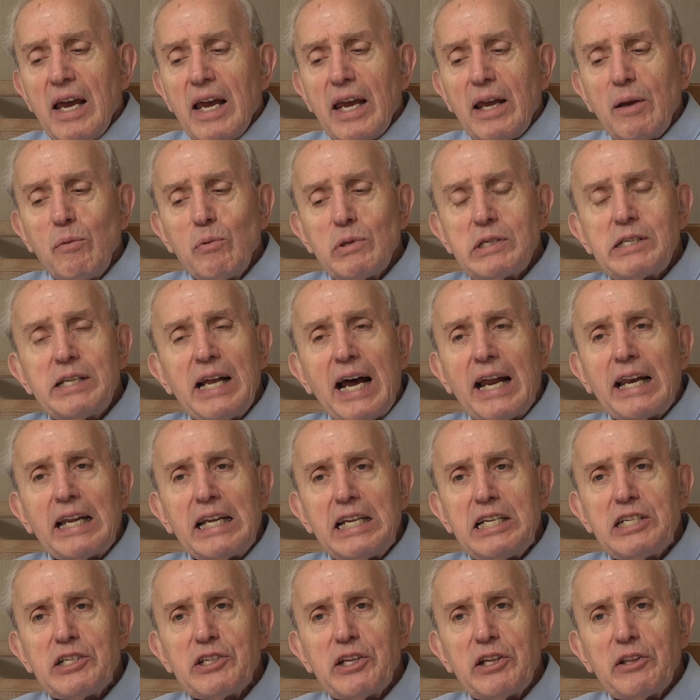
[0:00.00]
he was not
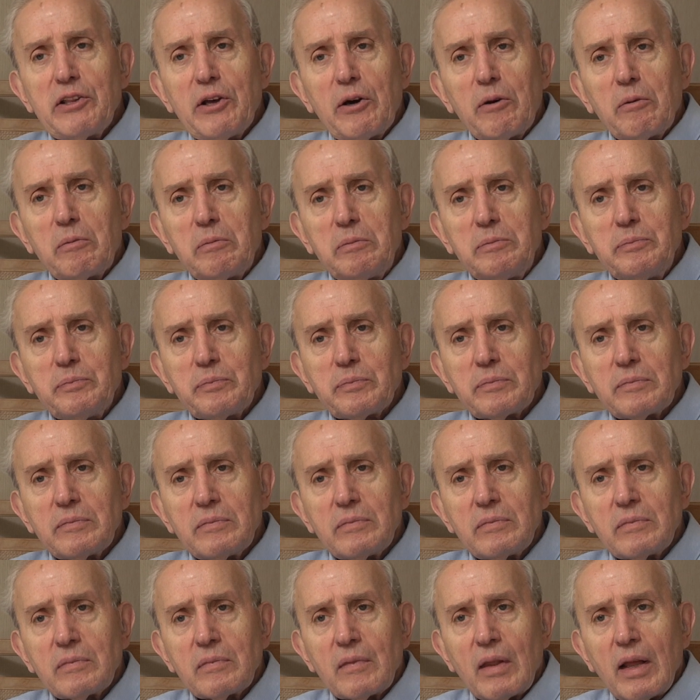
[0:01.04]
easy though.
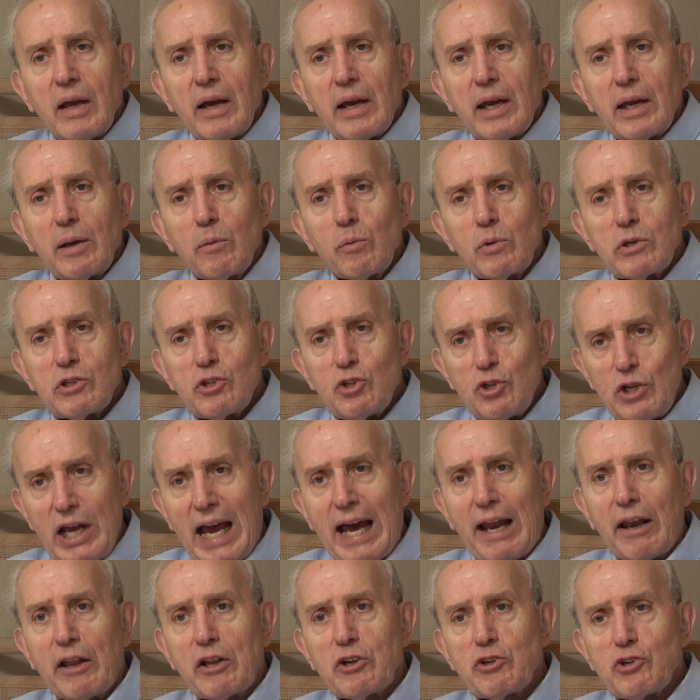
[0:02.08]
He was
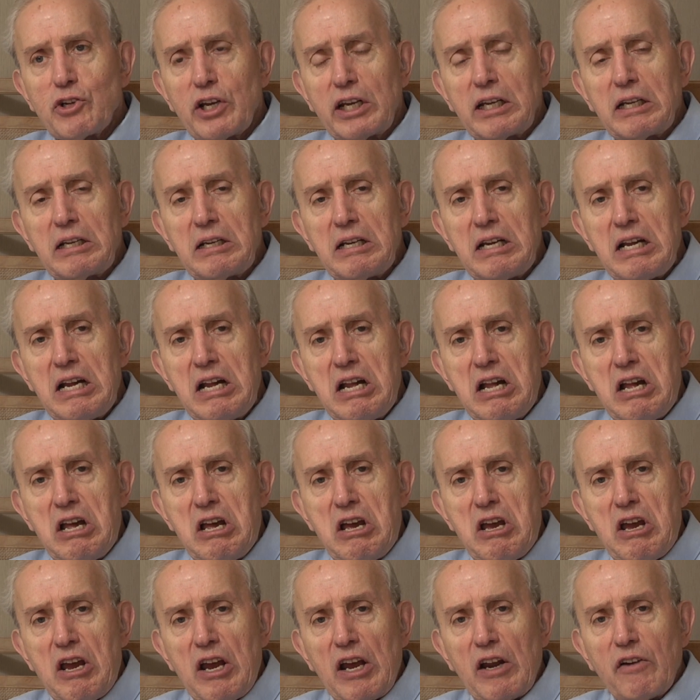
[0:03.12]
challenging.
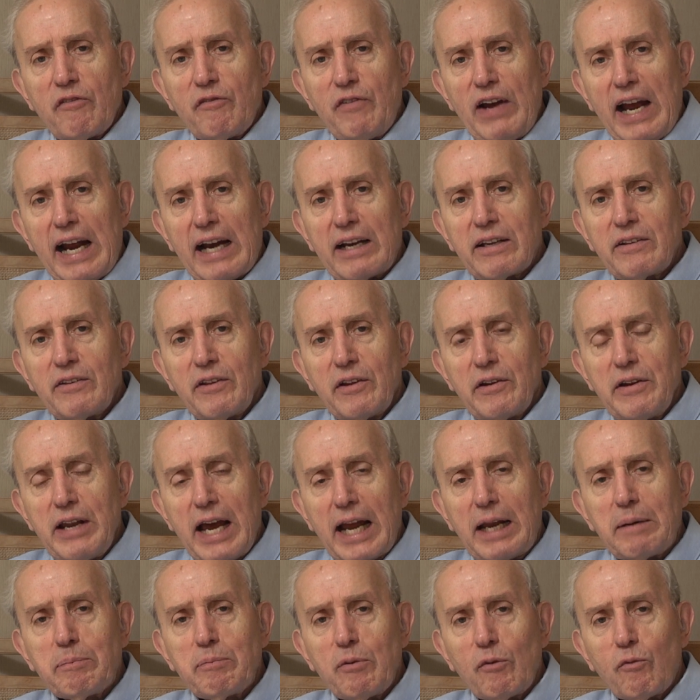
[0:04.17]
In fact, the
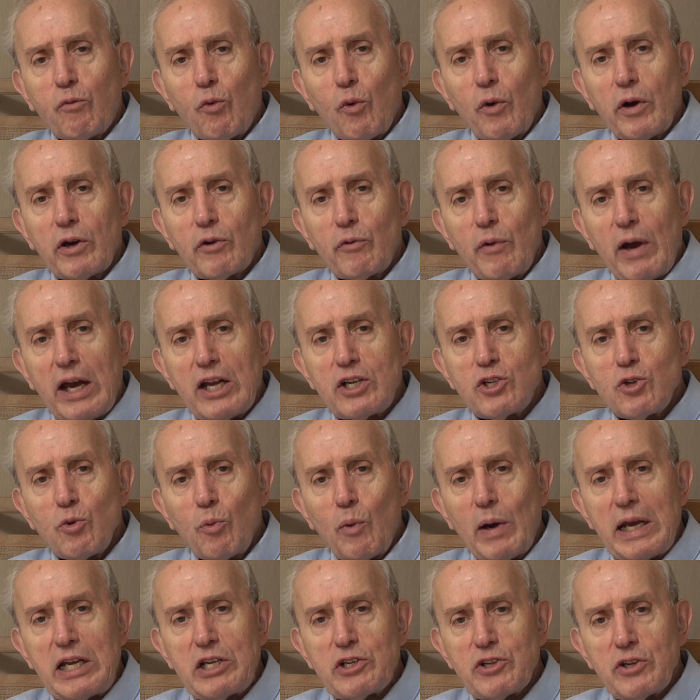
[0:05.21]
night before
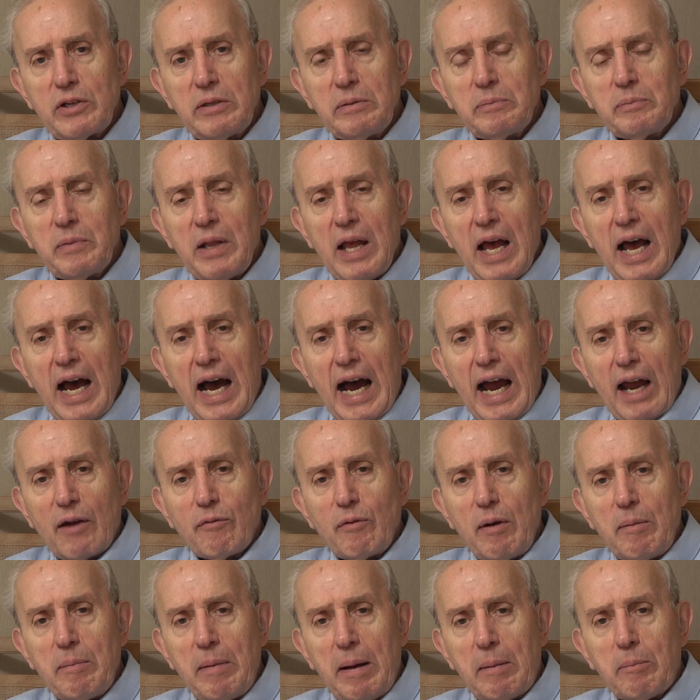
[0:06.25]
graduation, I
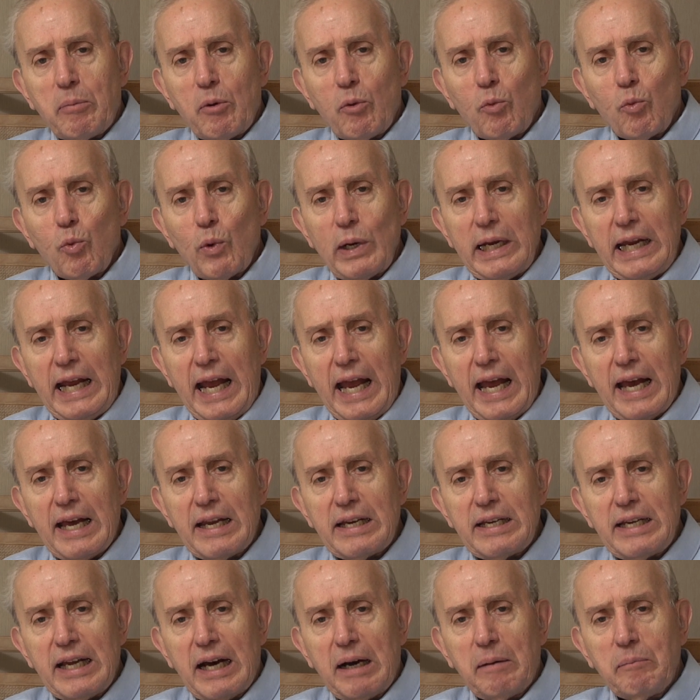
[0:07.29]
remember we
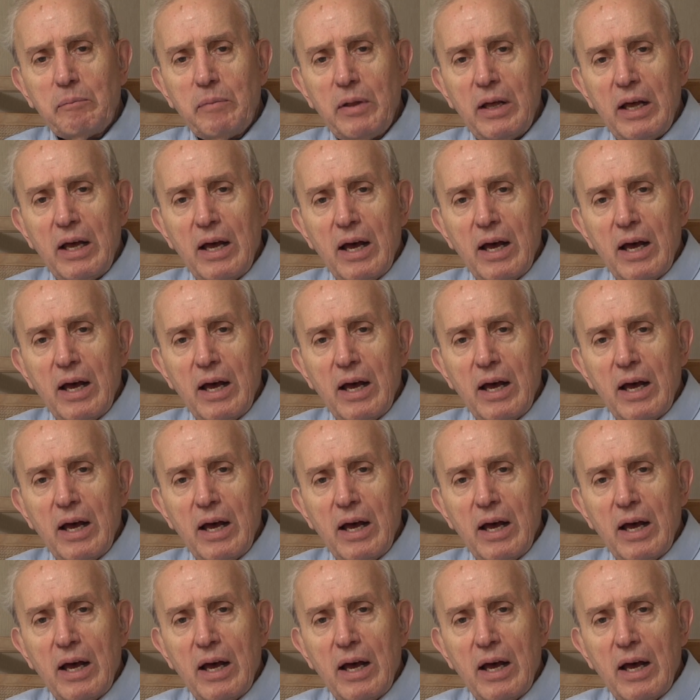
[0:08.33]
had a